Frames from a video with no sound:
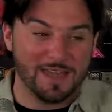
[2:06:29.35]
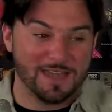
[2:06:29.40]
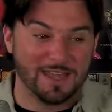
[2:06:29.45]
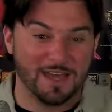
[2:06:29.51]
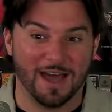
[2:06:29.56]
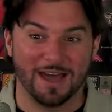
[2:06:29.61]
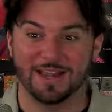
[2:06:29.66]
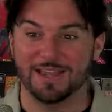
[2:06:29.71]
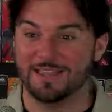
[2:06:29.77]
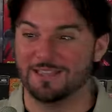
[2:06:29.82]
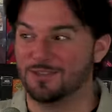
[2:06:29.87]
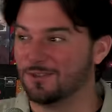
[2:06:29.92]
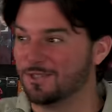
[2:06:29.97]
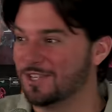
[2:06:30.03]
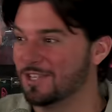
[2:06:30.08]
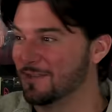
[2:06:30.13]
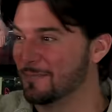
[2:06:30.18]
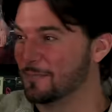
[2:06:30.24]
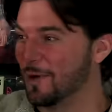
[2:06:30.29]
cut it. You
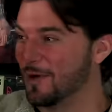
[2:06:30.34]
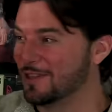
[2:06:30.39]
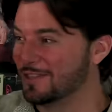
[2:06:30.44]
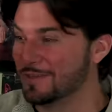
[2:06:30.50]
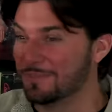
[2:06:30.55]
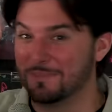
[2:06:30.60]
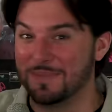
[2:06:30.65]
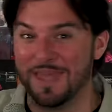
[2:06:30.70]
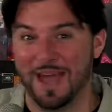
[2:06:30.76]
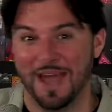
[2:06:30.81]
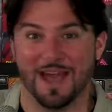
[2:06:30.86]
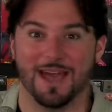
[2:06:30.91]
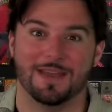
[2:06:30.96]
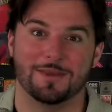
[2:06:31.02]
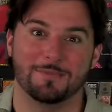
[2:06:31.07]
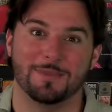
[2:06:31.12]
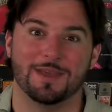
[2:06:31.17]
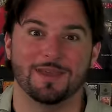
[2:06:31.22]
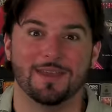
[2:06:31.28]
see the person
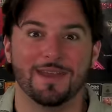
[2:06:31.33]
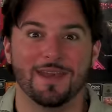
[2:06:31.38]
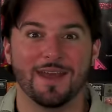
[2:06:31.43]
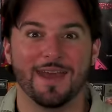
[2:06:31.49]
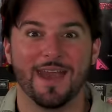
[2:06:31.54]
behind me.